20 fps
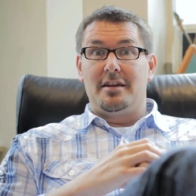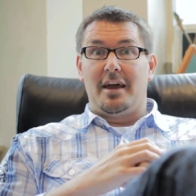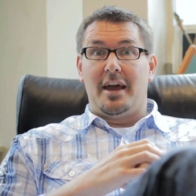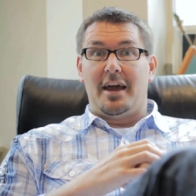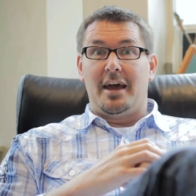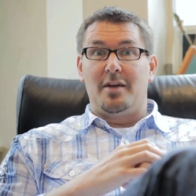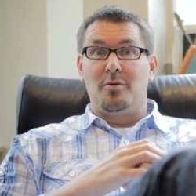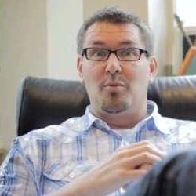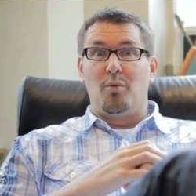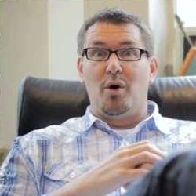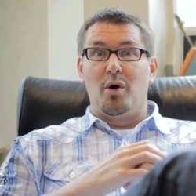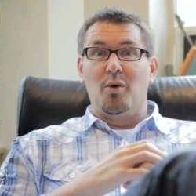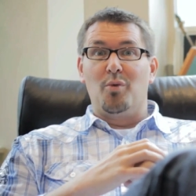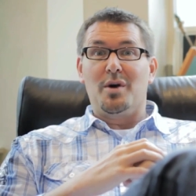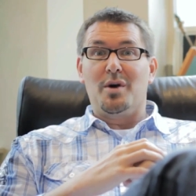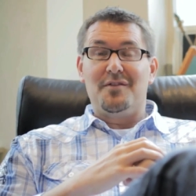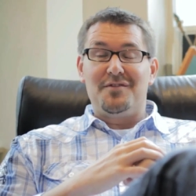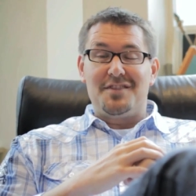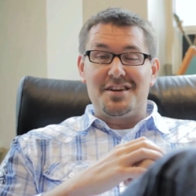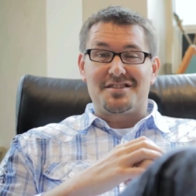And what
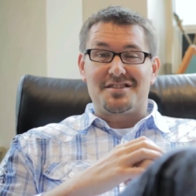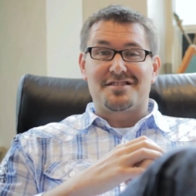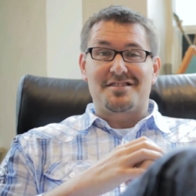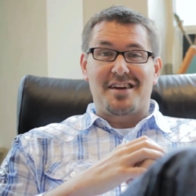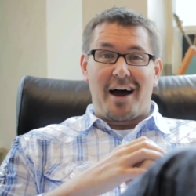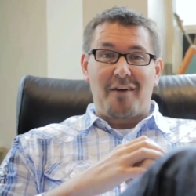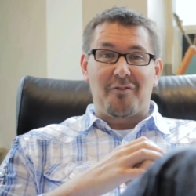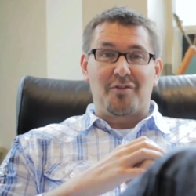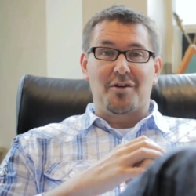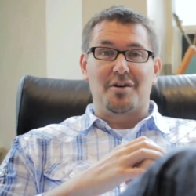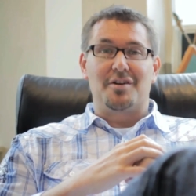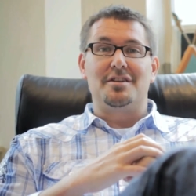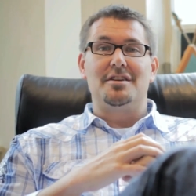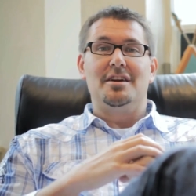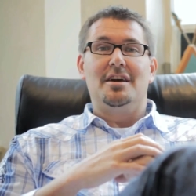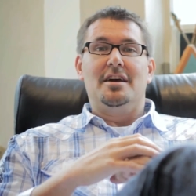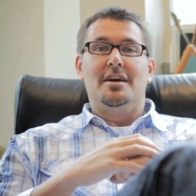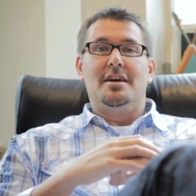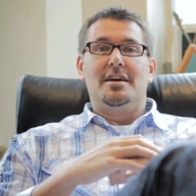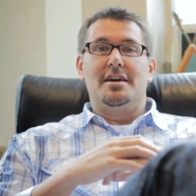we've discovered
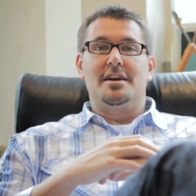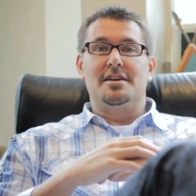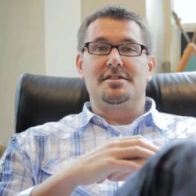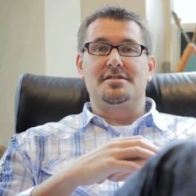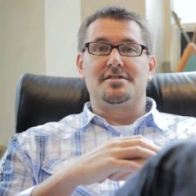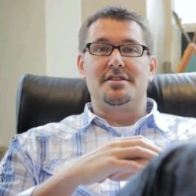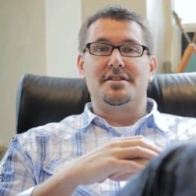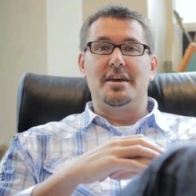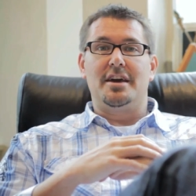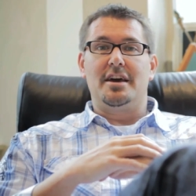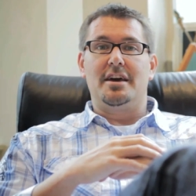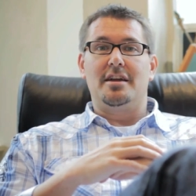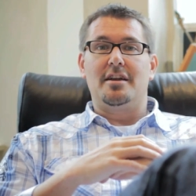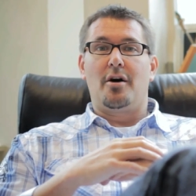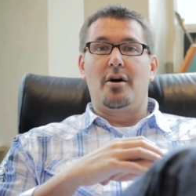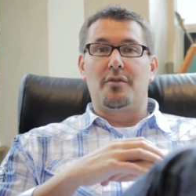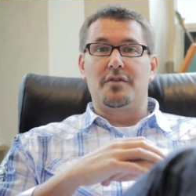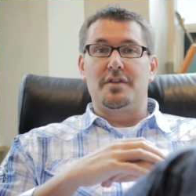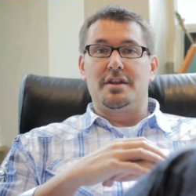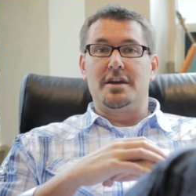is that
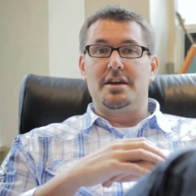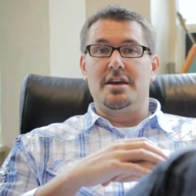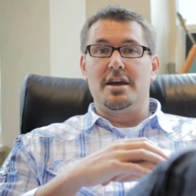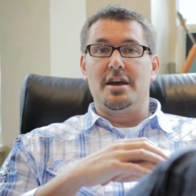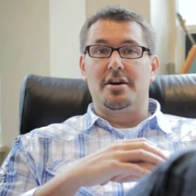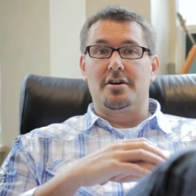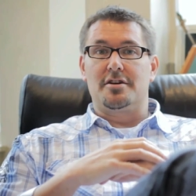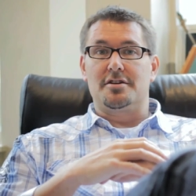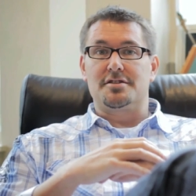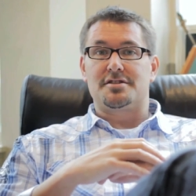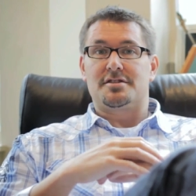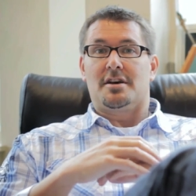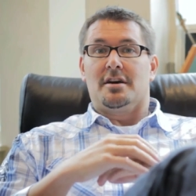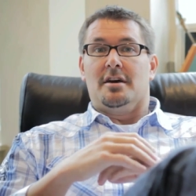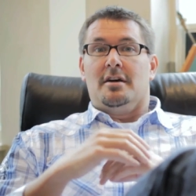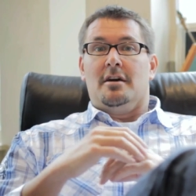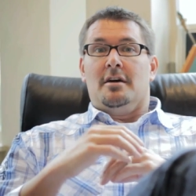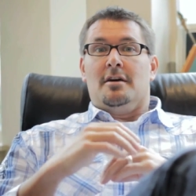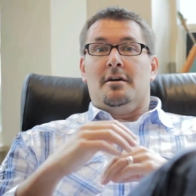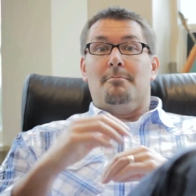over the years,
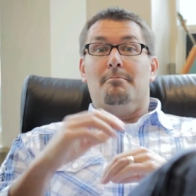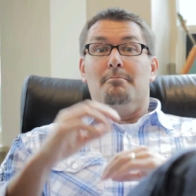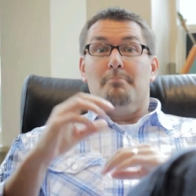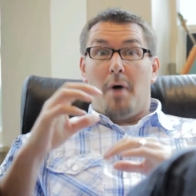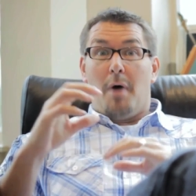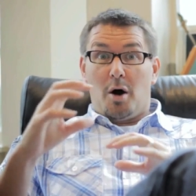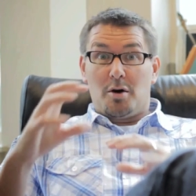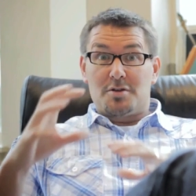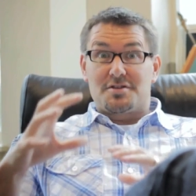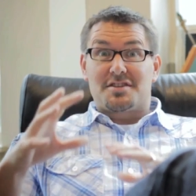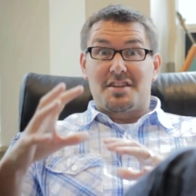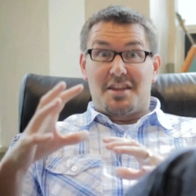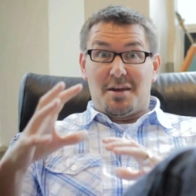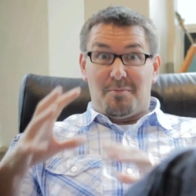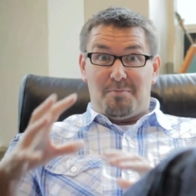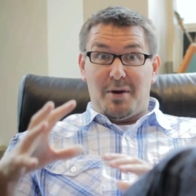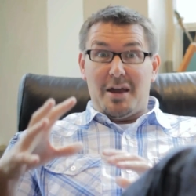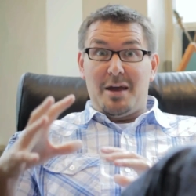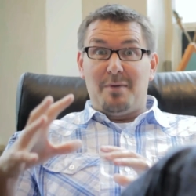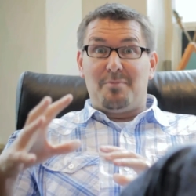most of the
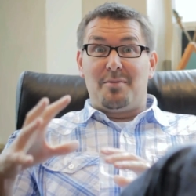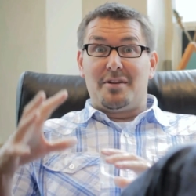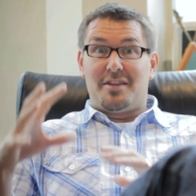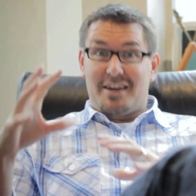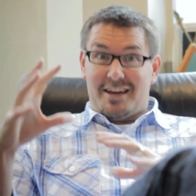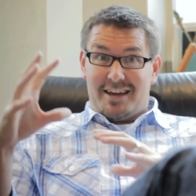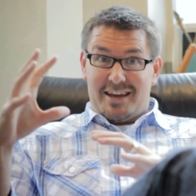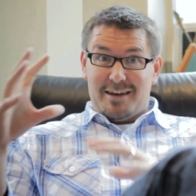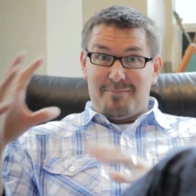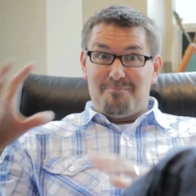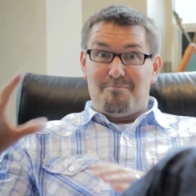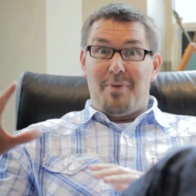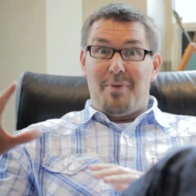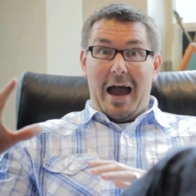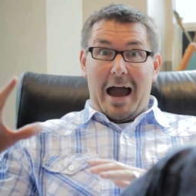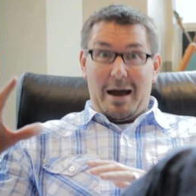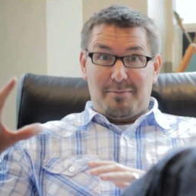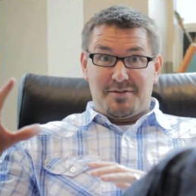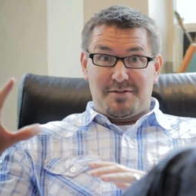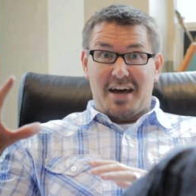people that get
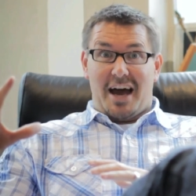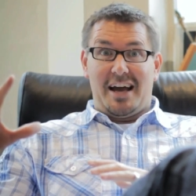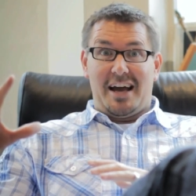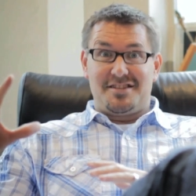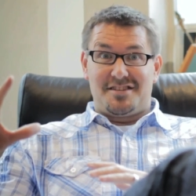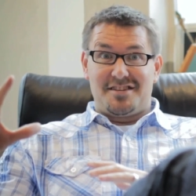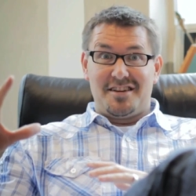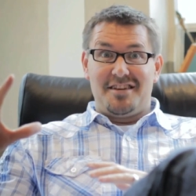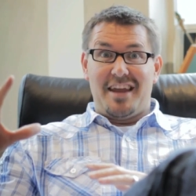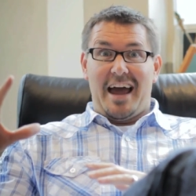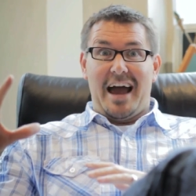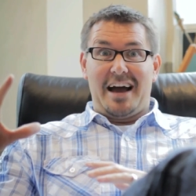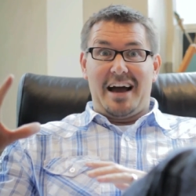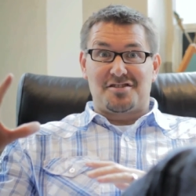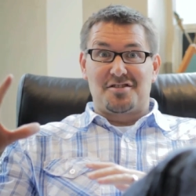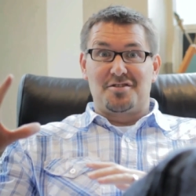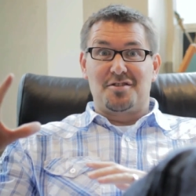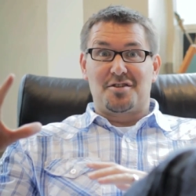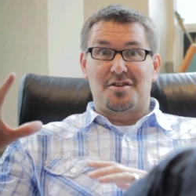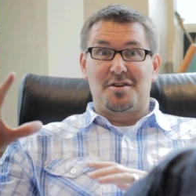baptized at
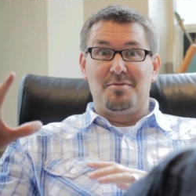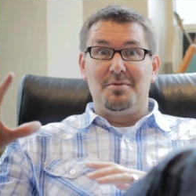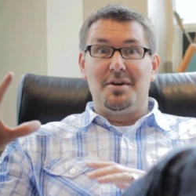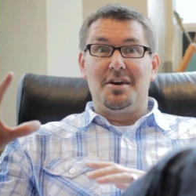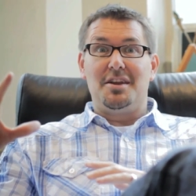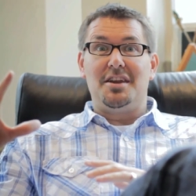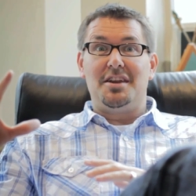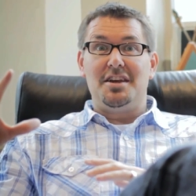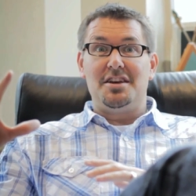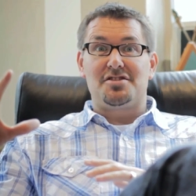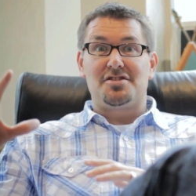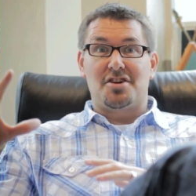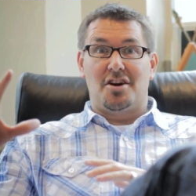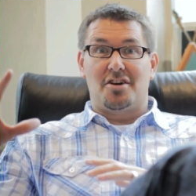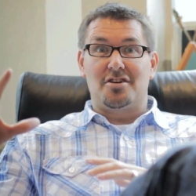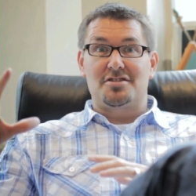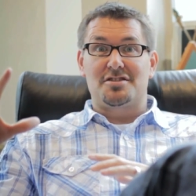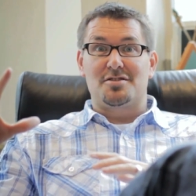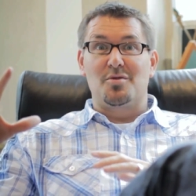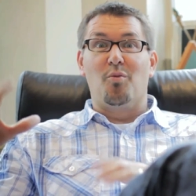National Community
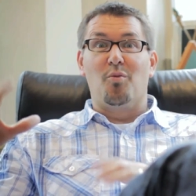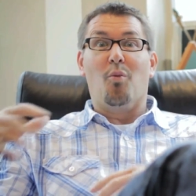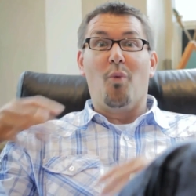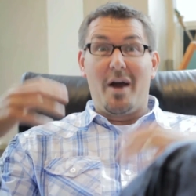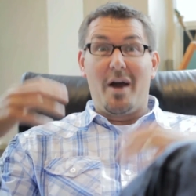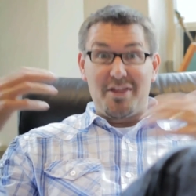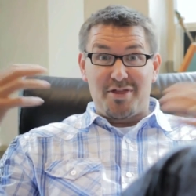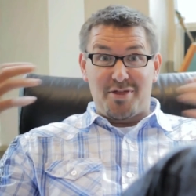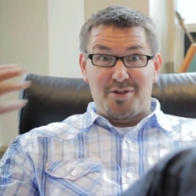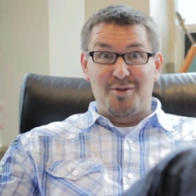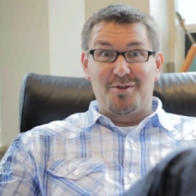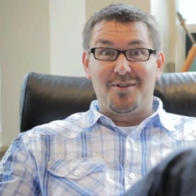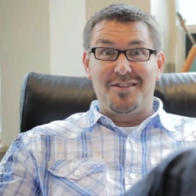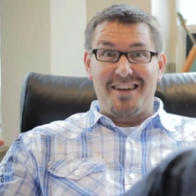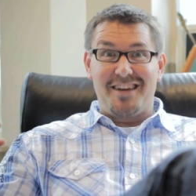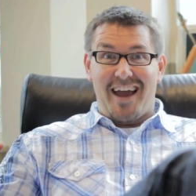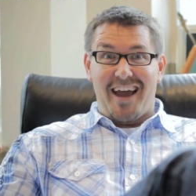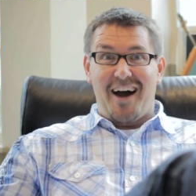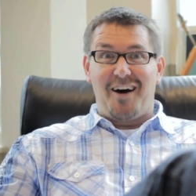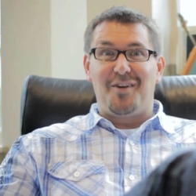Church went through
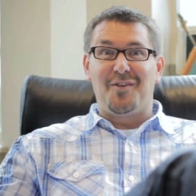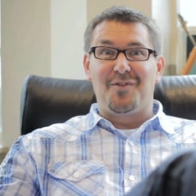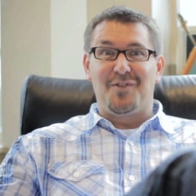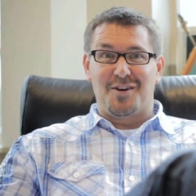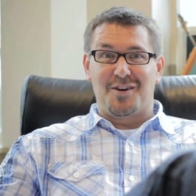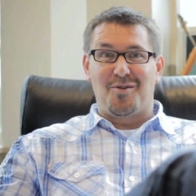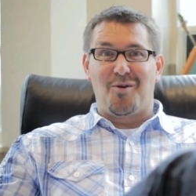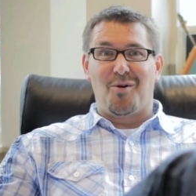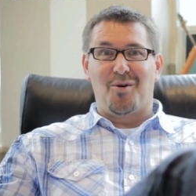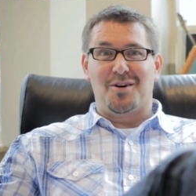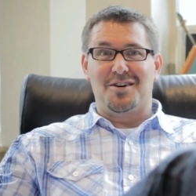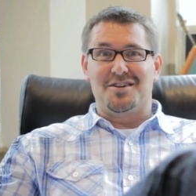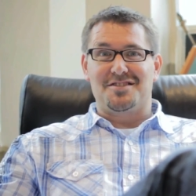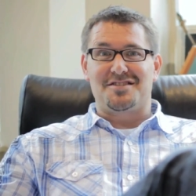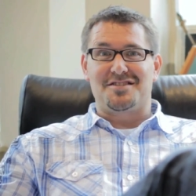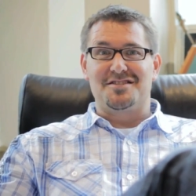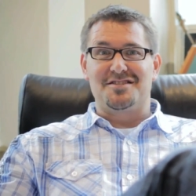the Alpha course.